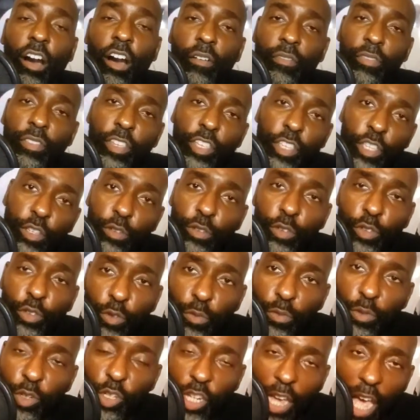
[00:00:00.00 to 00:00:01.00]
of the
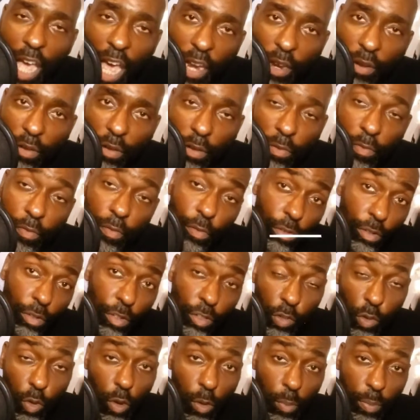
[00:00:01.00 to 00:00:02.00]
YouTube channel for
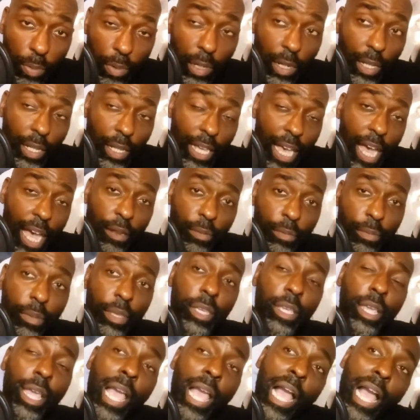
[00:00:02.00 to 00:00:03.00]
the Scorpion
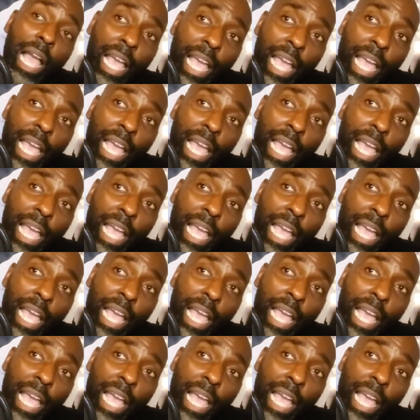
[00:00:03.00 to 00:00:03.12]
Academy.